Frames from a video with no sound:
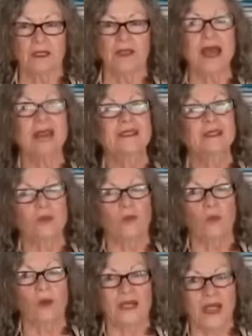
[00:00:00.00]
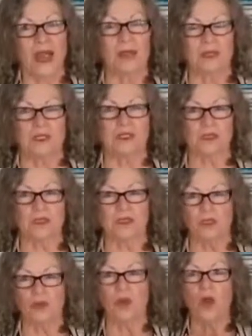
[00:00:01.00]
That's what happens
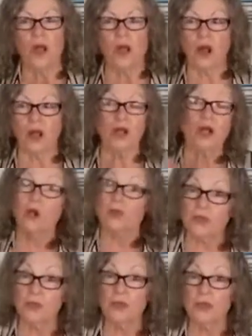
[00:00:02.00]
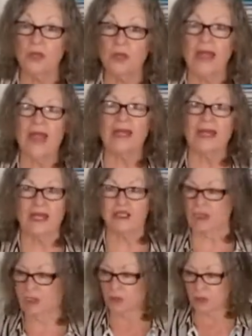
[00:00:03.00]
when you are coachable and
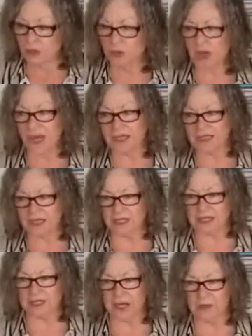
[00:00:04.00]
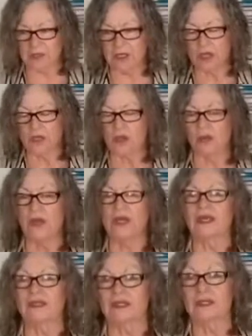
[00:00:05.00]
actually utilize the steps. You'll
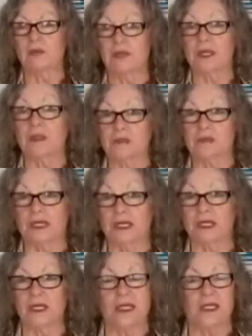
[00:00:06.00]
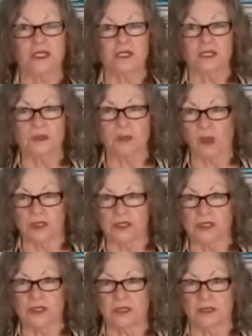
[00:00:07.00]
end up then being
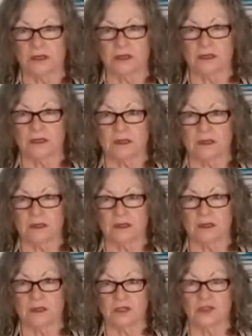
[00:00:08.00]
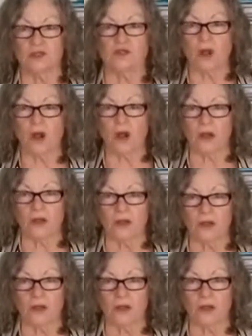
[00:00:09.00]
smart, strong,